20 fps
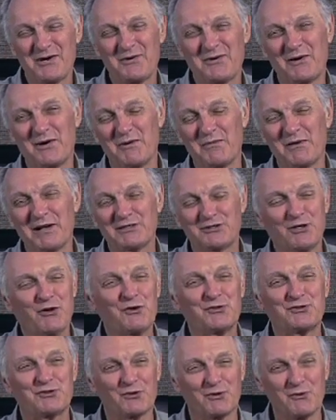Well, my
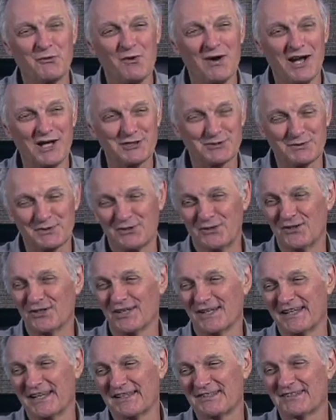toes are awash with all
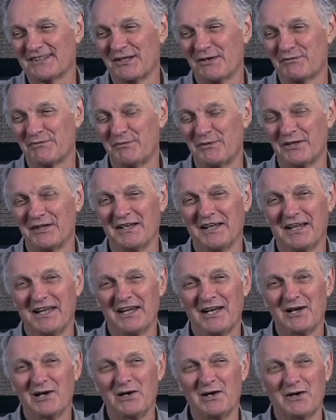of that stuff,
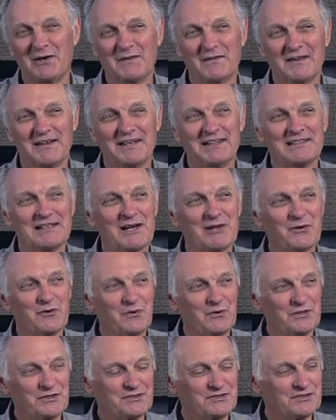but not
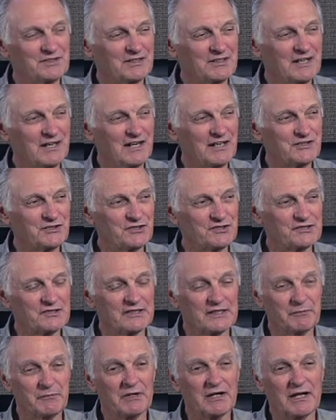always
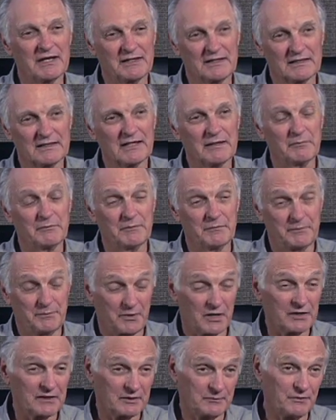consciously. But I think that
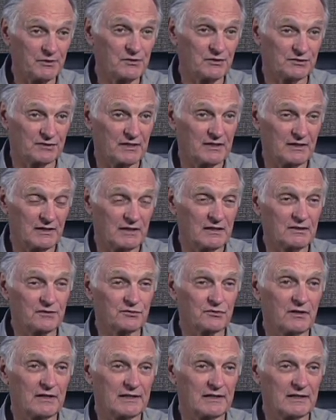partly because I think he's
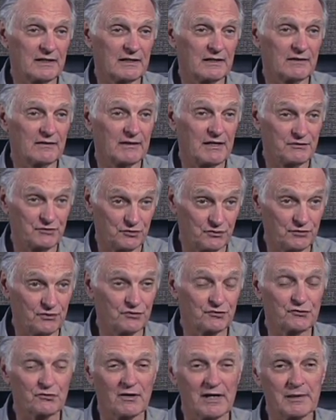right, that as you
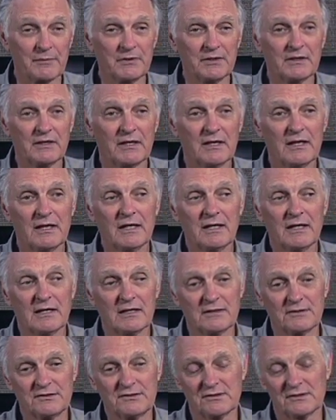describe it,
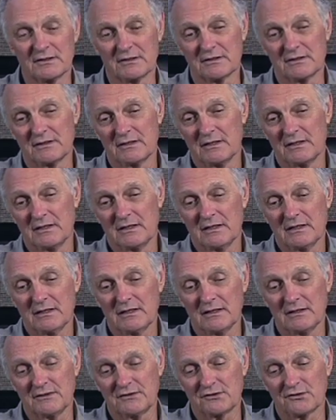he's
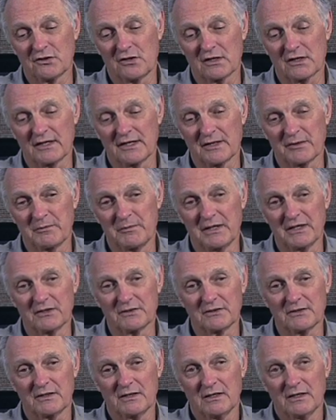talking
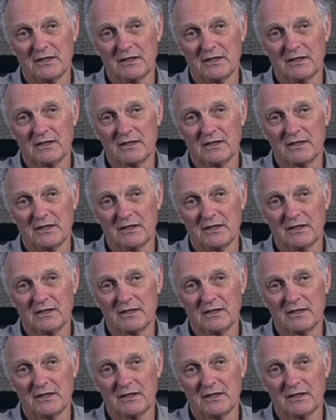about